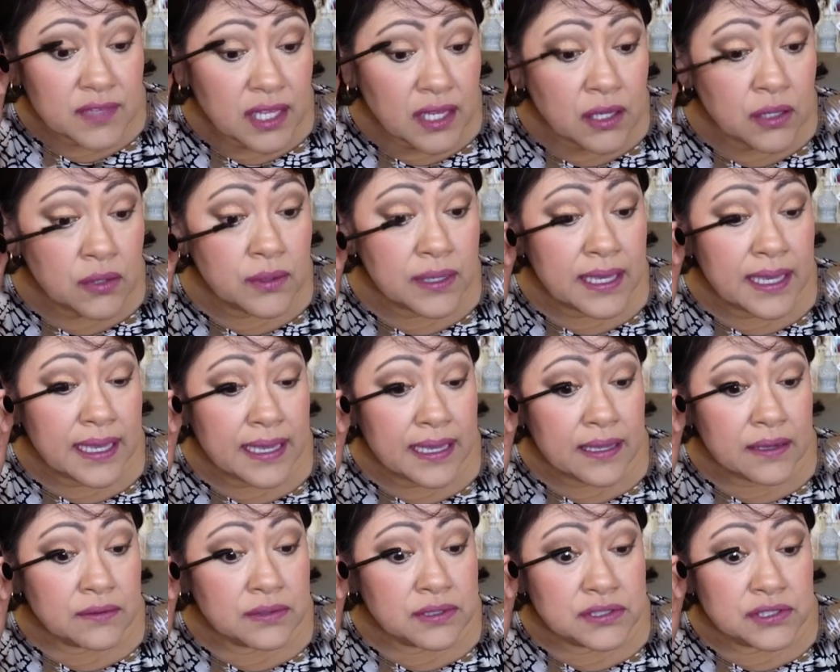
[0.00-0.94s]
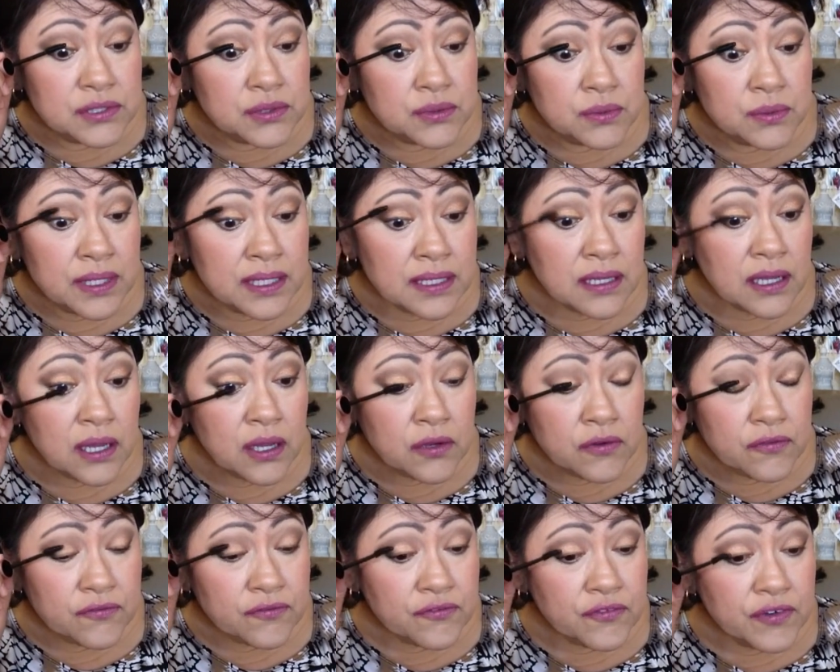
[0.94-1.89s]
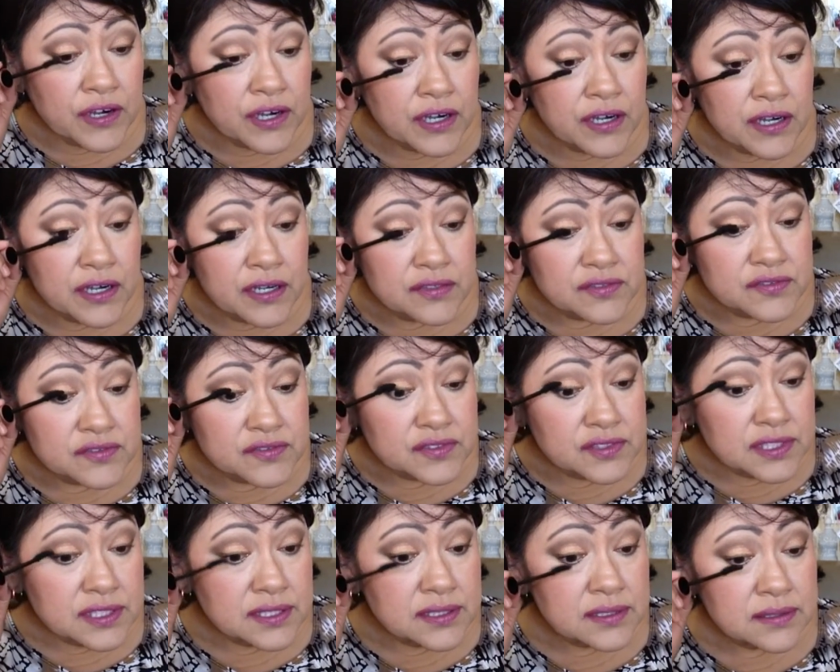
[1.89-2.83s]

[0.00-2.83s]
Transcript: Okay, we'll do one coat first.